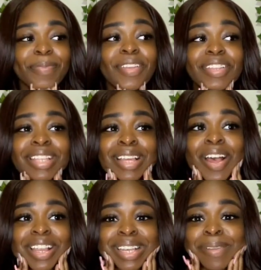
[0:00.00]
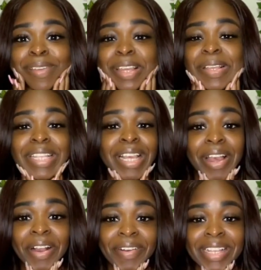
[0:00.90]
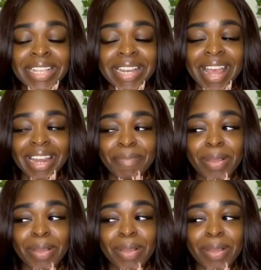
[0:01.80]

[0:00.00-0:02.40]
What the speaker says: you see it on TV, you see it on Grey's Anatomy,